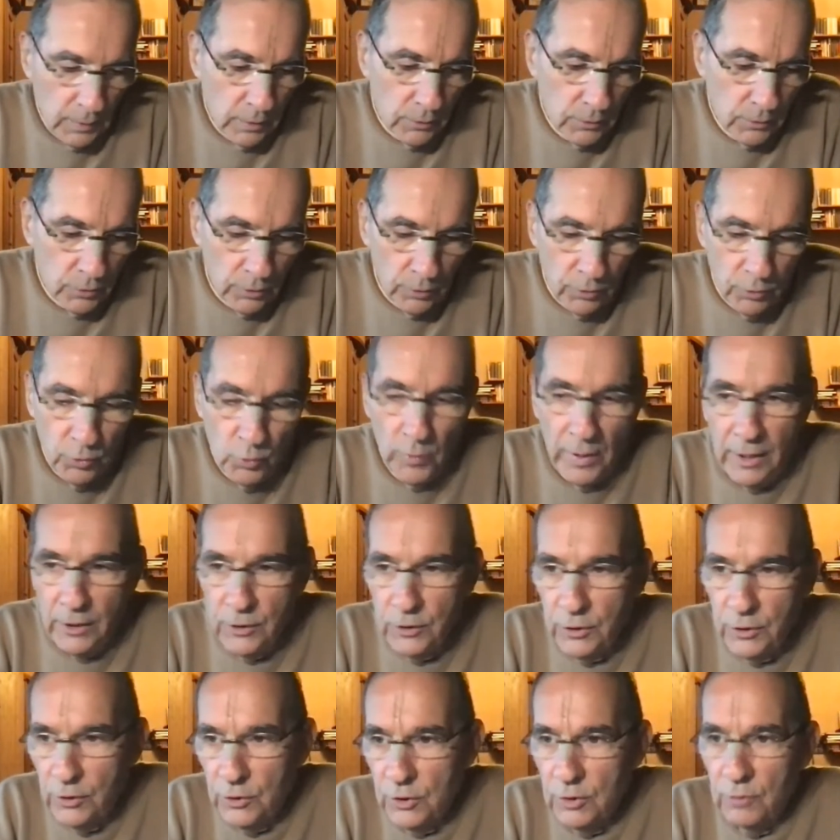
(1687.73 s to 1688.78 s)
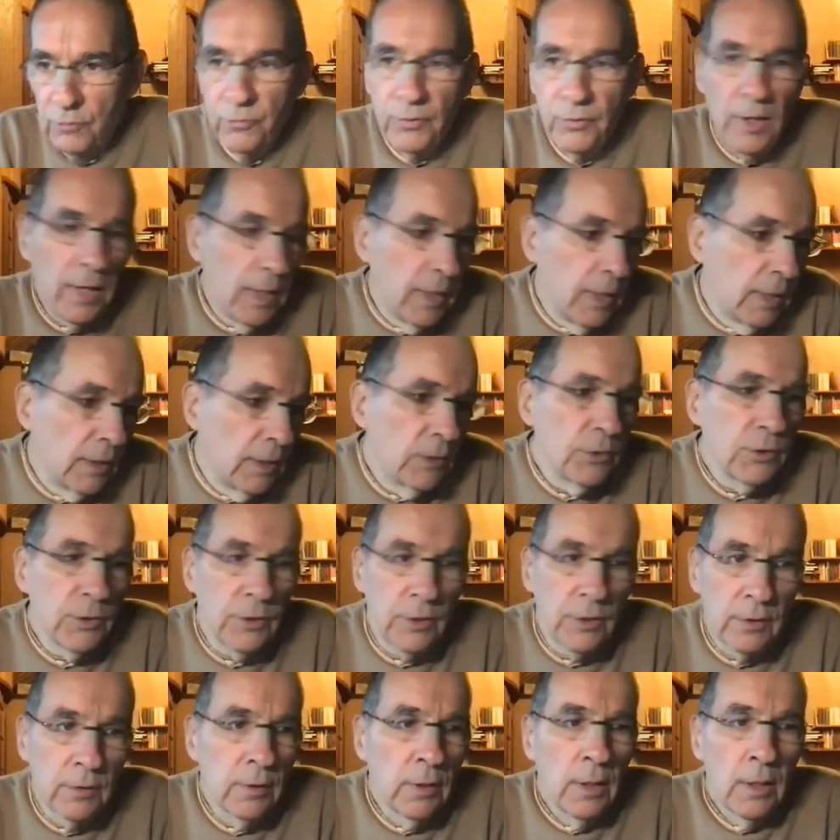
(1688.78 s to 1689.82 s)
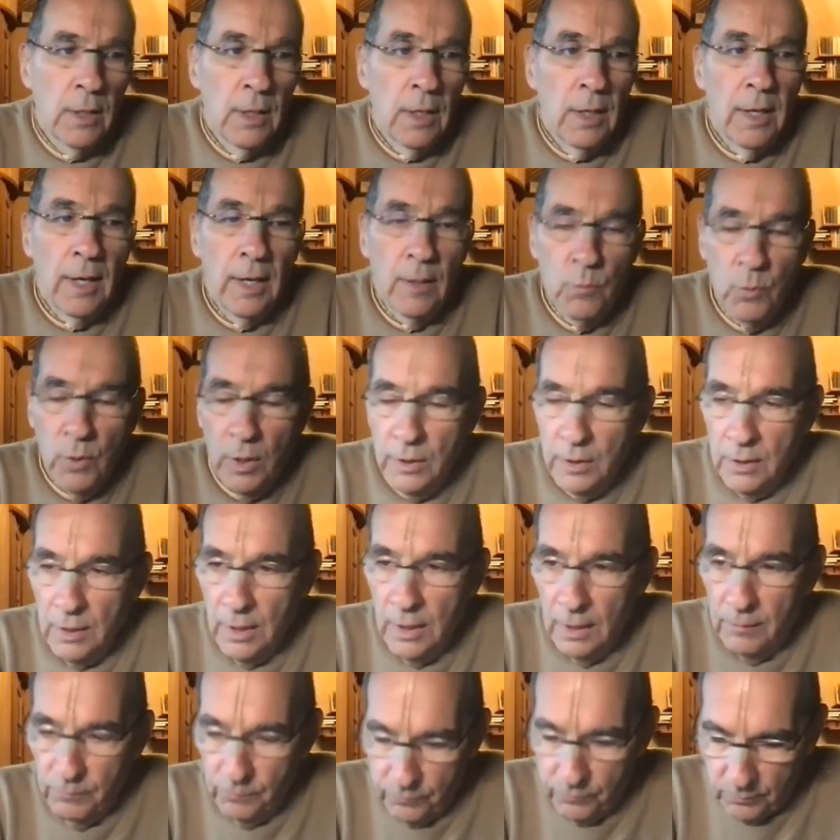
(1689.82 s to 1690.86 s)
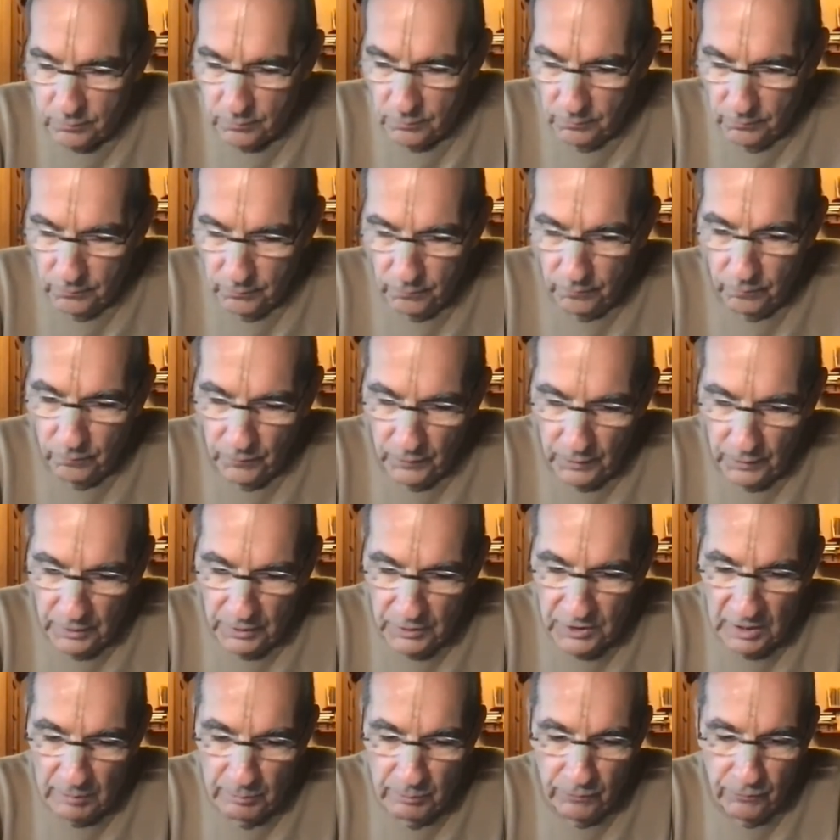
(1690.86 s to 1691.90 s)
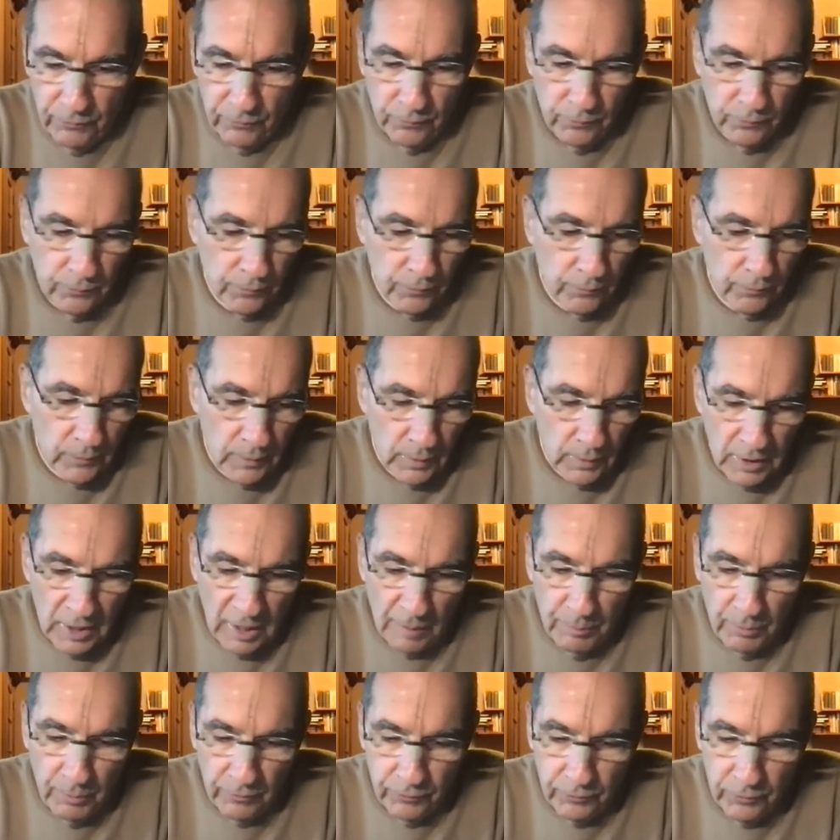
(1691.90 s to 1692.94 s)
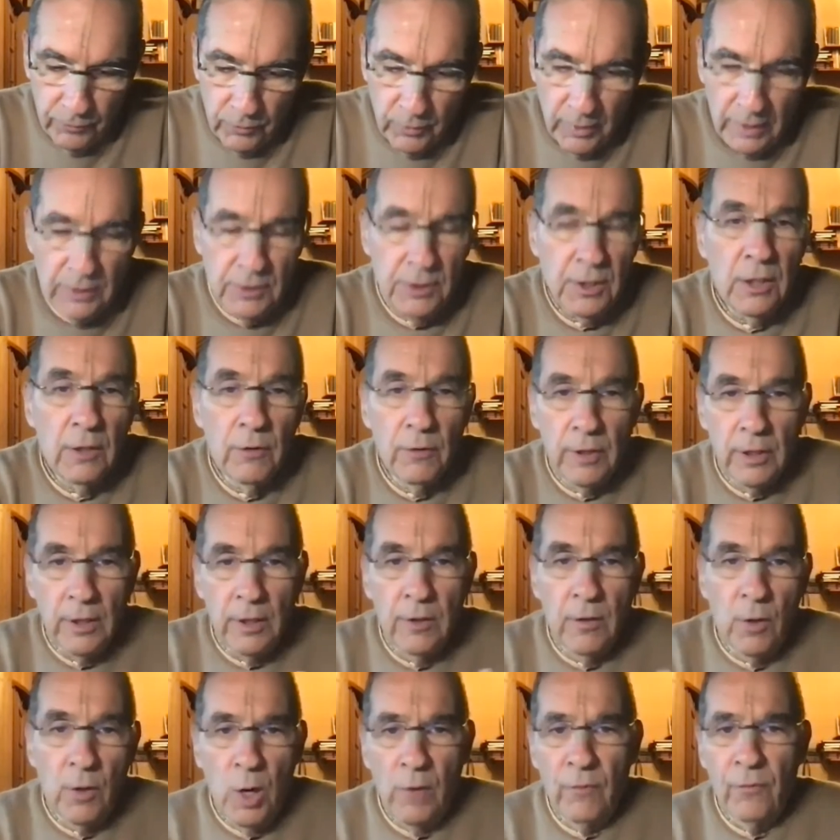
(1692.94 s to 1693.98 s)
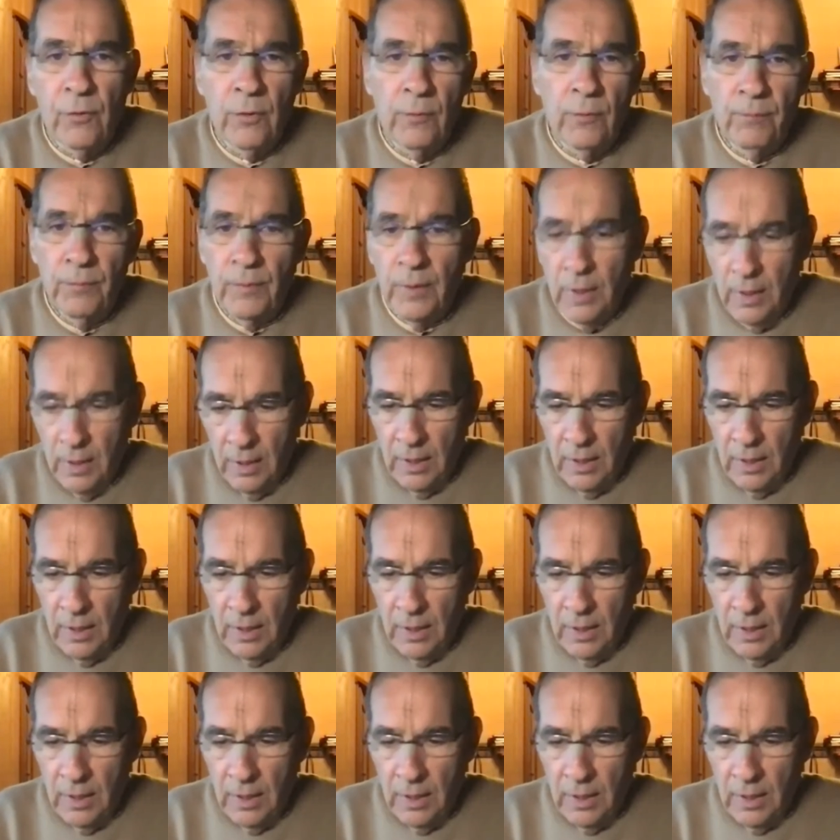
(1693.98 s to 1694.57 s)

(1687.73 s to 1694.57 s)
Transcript: Certain directions to face and whatnot. These type of criterion are often